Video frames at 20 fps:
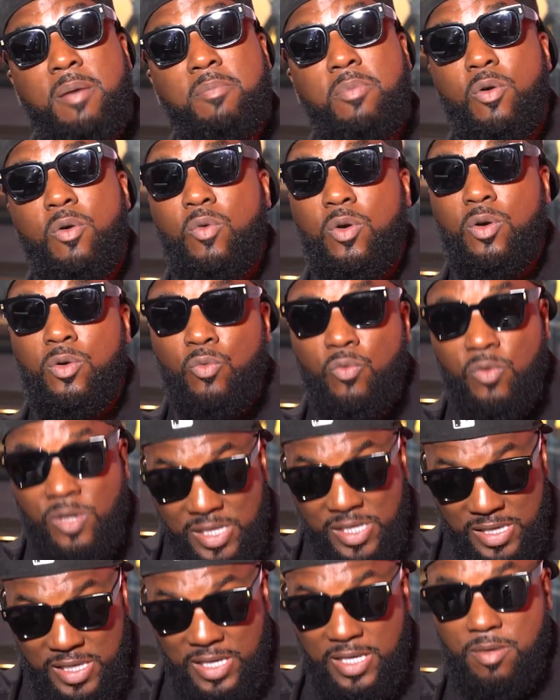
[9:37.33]
But what
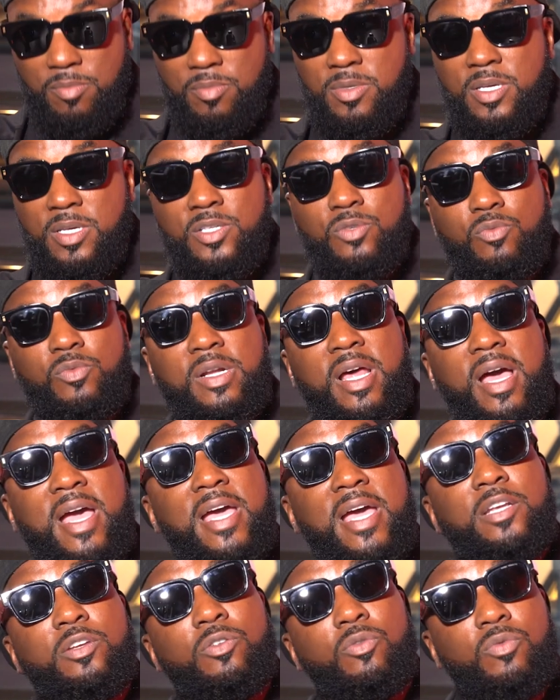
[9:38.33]
really hit me is when I
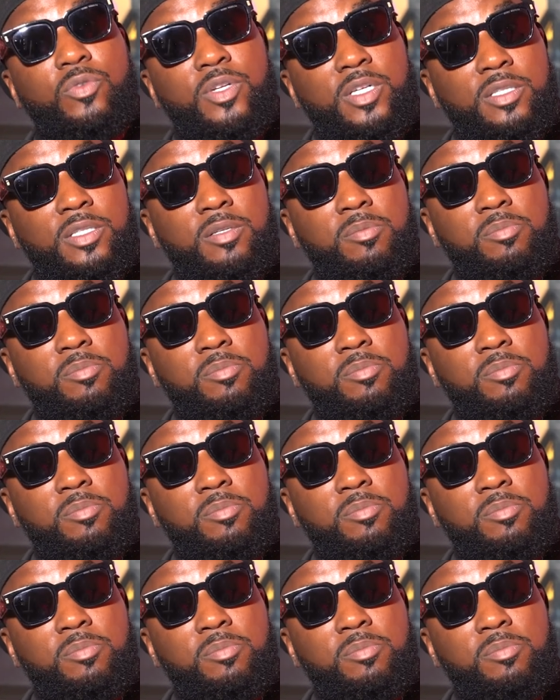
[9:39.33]
had to read